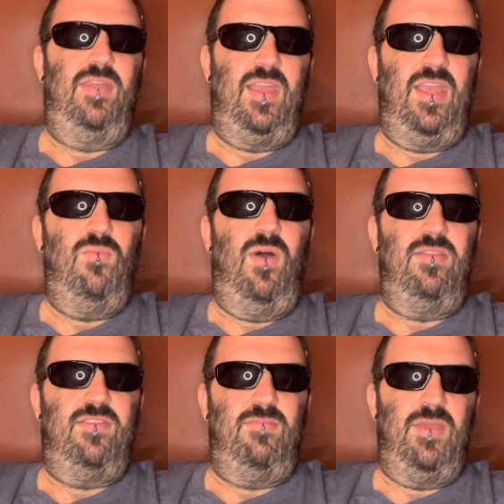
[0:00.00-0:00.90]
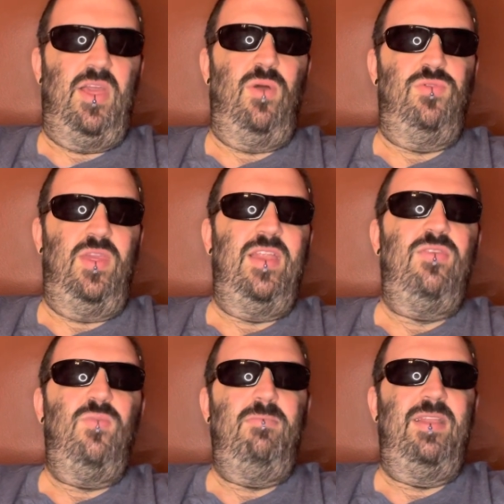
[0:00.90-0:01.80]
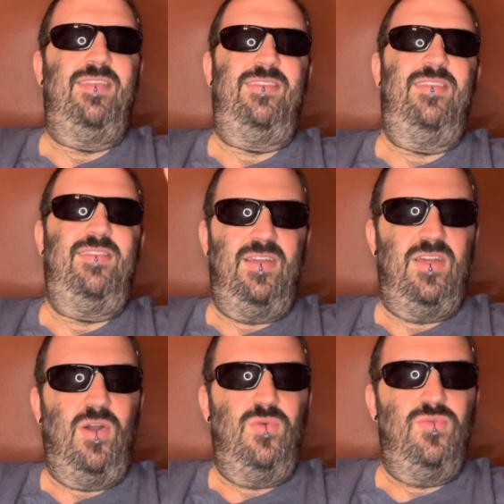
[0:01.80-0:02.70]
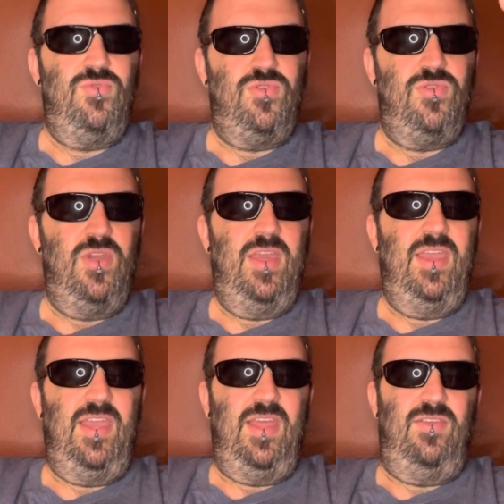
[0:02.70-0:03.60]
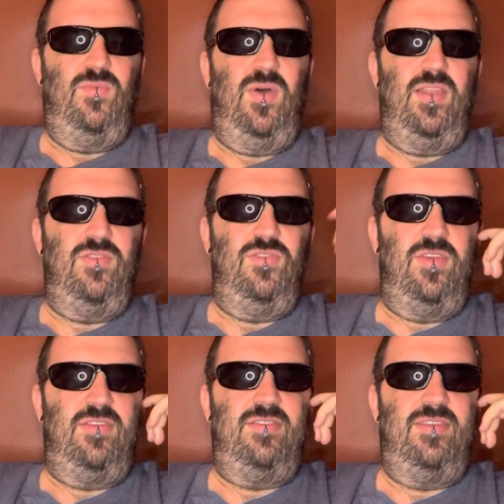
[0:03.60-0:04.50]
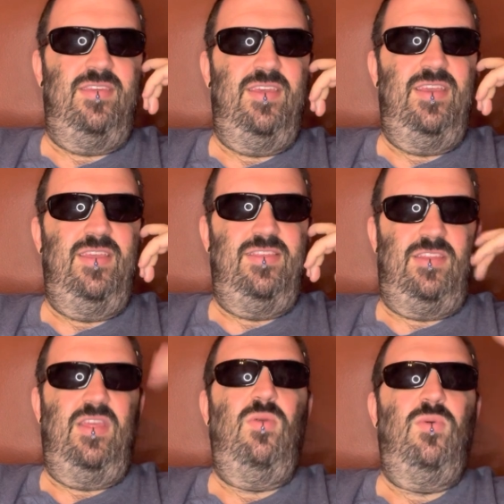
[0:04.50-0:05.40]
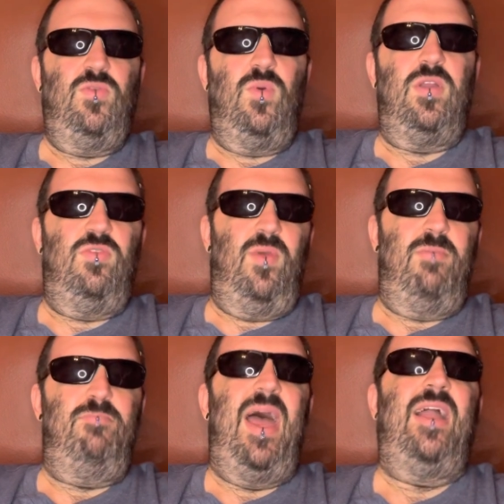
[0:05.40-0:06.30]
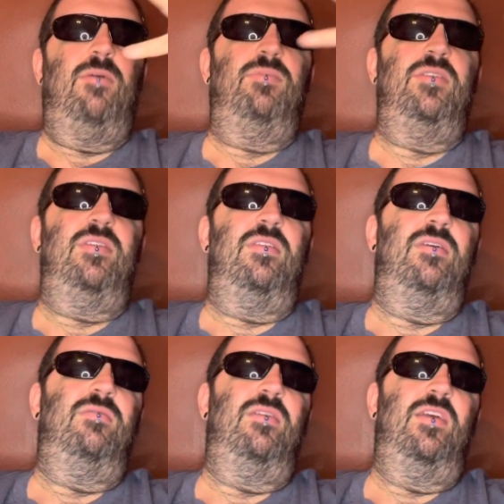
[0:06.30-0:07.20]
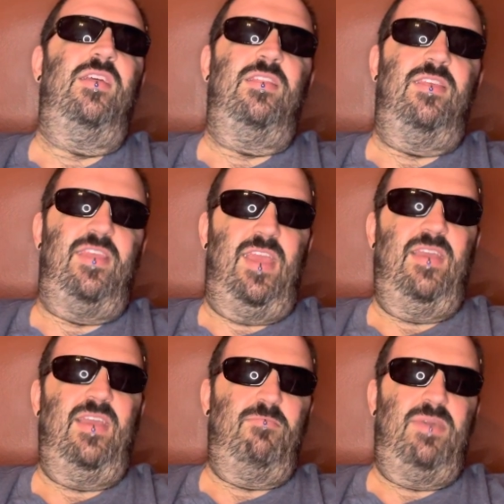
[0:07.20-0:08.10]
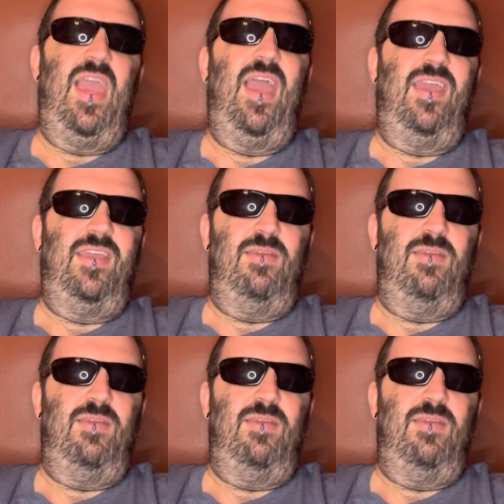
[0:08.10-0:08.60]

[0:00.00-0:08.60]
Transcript: Like, he wants to be coaching. He doesn't want to be an assistant coach. He doesn't want to just, so he wants to work his way back up into the NBA.